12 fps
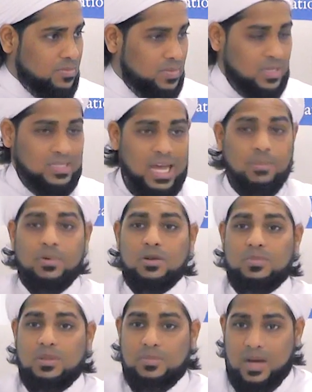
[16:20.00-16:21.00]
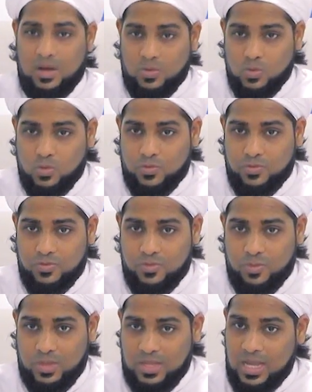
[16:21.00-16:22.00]
Because amr bil ma'roof
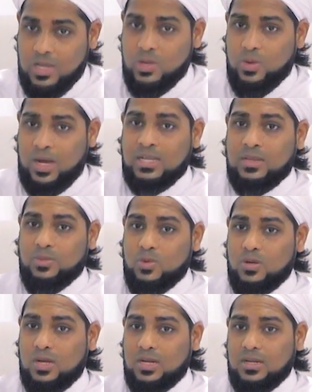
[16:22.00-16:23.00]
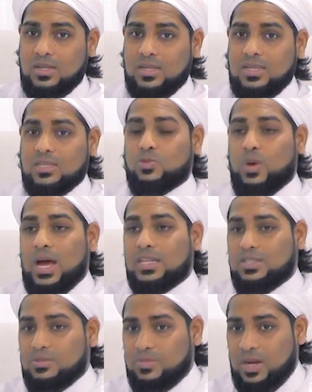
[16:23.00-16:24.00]
wa nahyu anil munkar is
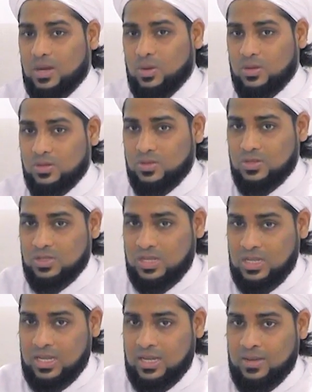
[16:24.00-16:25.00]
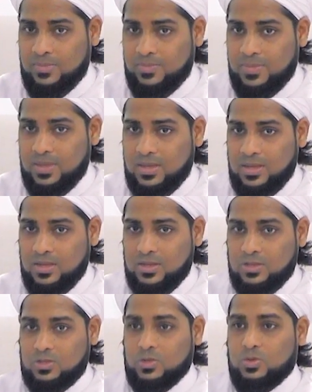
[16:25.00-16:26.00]
wajib according to the sharia.
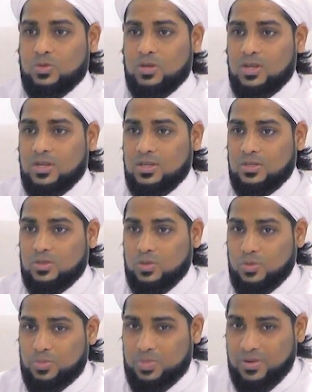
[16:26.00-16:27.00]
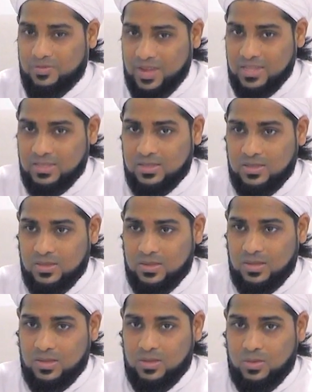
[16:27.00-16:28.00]
To prevent
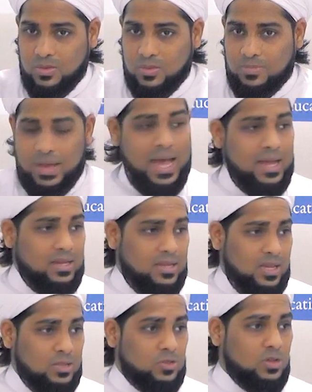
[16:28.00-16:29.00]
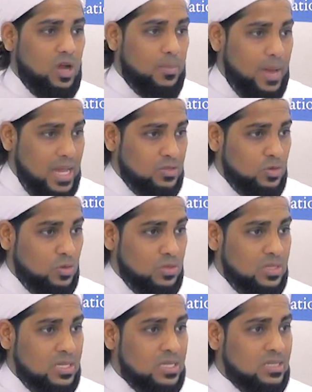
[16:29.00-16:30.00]
bad and to command
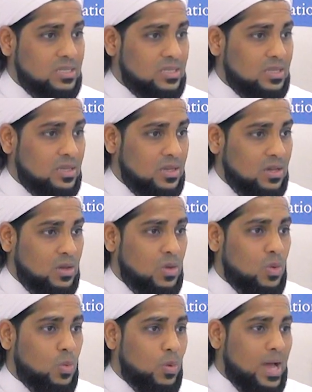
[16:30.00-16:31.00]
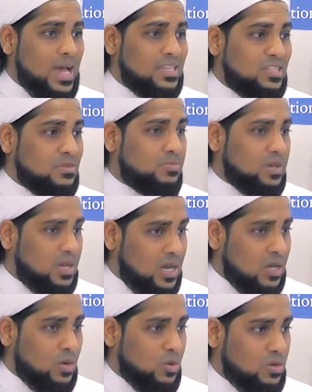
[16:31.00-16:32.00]
good is wajib
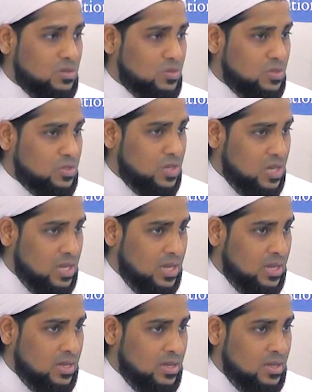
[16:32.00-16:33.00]
according to the sharia.